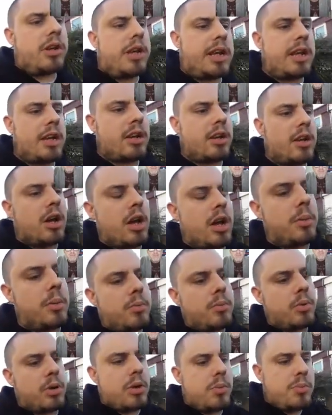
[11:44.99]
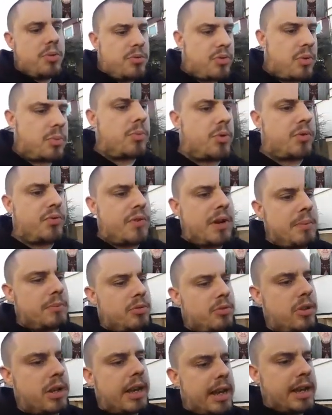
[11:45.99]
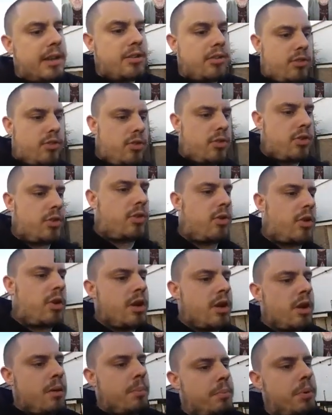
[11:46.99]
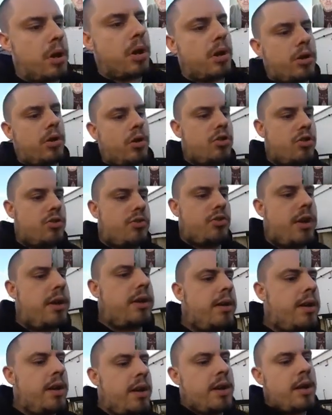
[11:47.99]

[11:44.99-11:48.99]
it coming from Northampton into Burton-on-Trent,